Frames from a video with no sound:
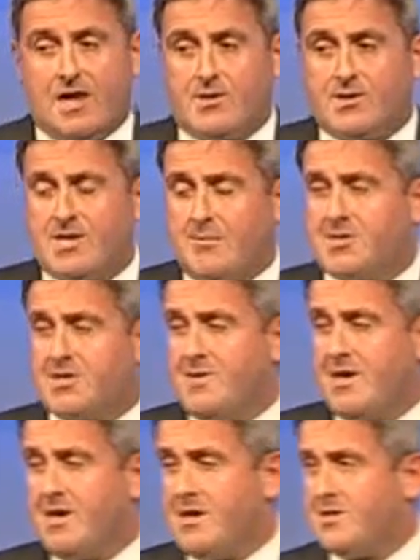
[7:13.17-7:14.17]
Now, it seems to
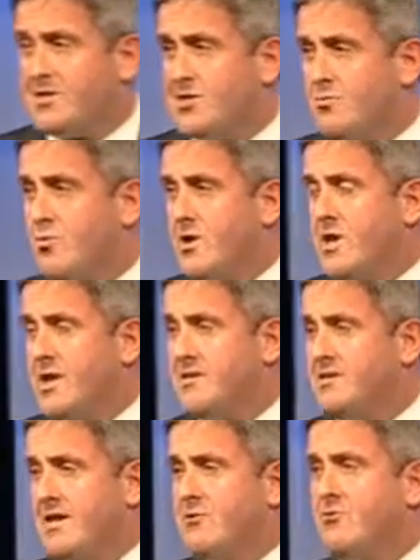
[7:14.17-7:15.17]
me someone
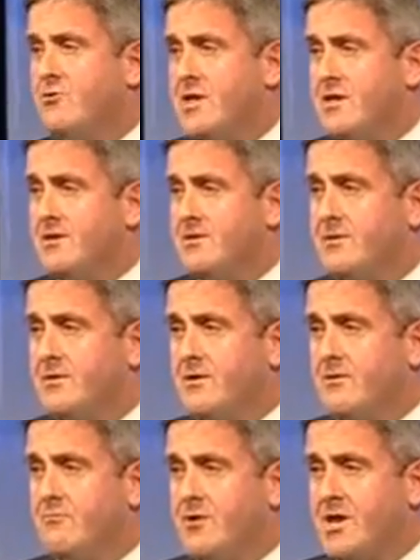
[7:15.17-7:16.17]
like Dale Cregan
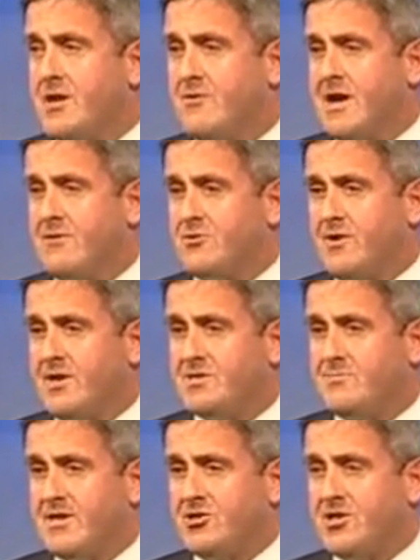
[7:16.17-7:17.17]
running around
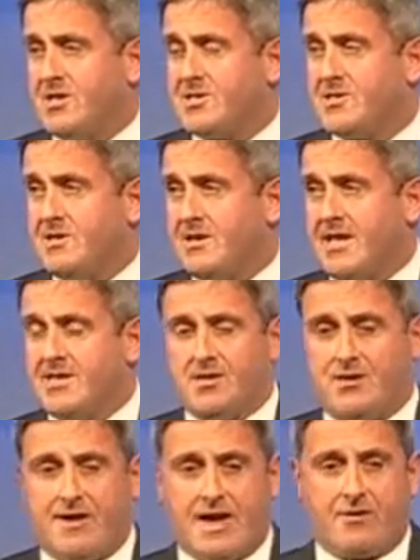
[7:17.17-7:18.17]
Greater Manchester,
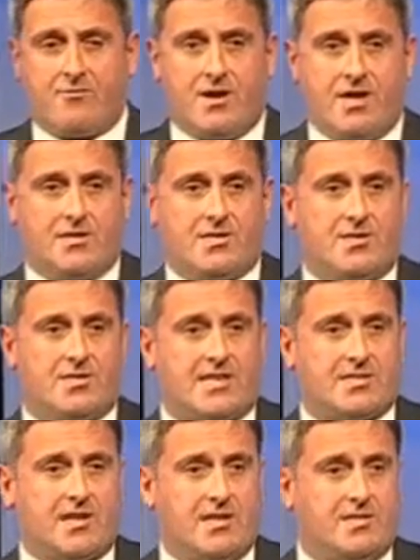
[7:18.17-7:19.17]
letting off hand grenades and
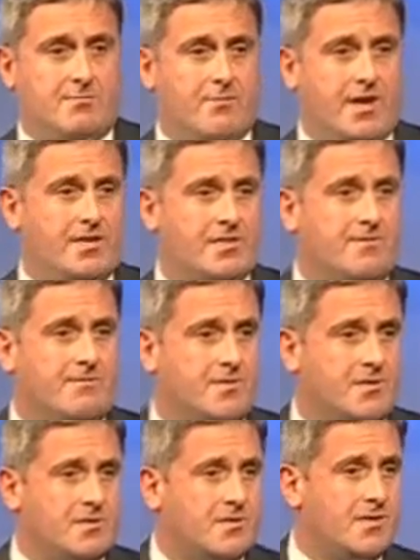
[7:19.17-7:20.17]
assassinating police
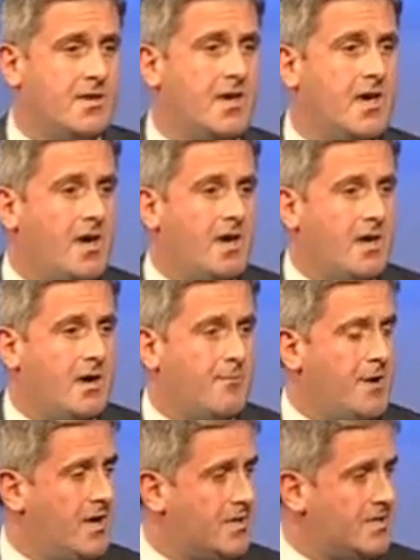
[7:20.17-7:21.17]
officers,
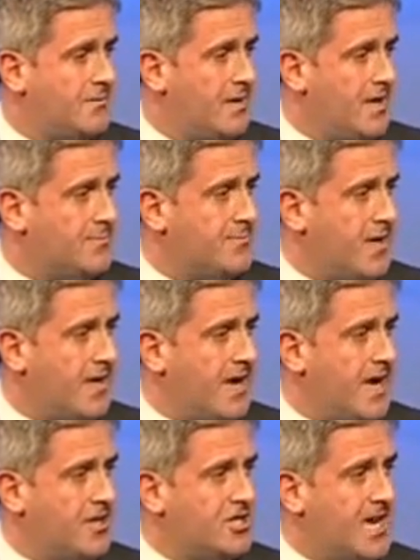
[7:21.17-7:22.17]
appears to me to
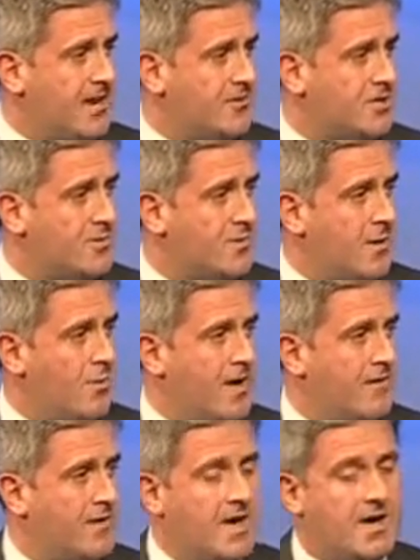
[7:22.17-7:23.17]
be a challenge to our
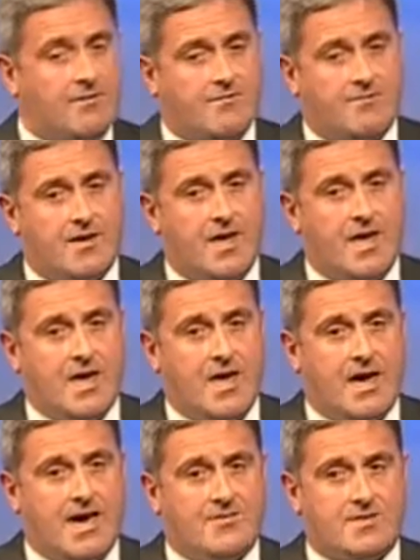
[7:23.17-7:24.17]
way of life
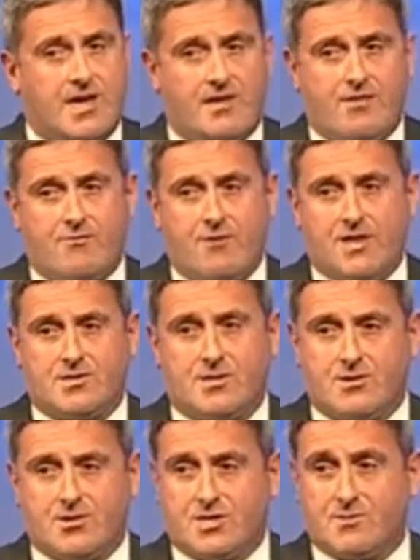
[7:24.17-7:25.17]
and a threat to
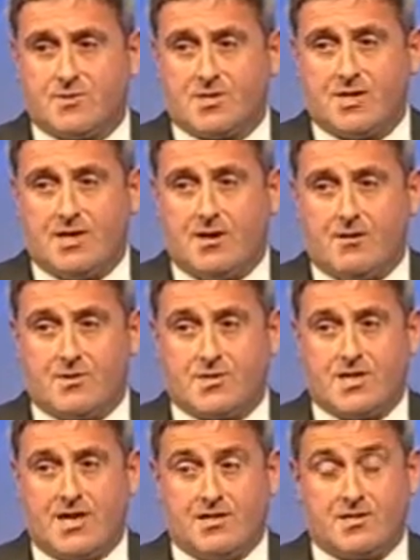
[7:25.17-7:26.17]
the legitimacy of the
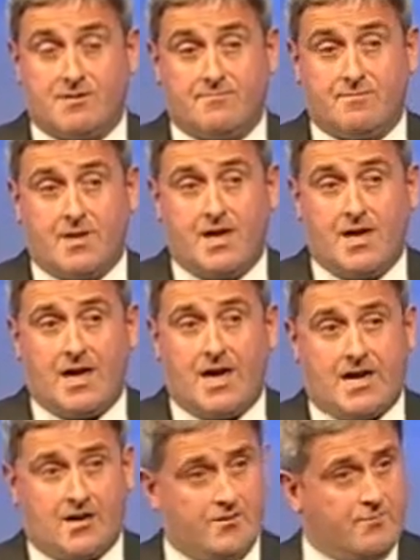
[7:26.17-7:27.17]
state.
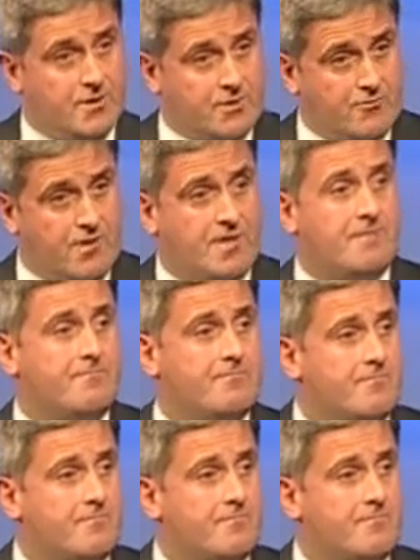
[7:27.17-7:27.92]
And government agree.